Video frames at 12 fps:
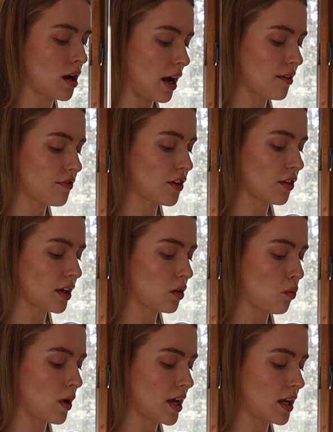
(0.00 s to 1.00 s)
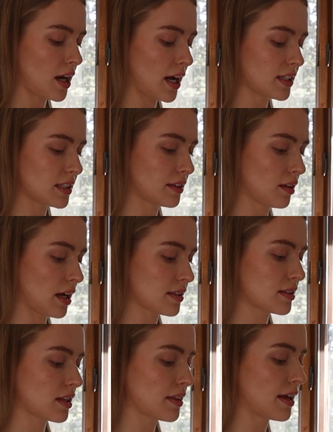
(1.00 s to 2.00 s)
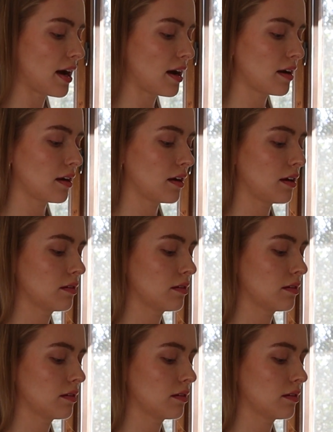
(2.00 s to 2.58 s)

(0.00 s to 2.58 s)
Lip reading: I feel like when I did less than that,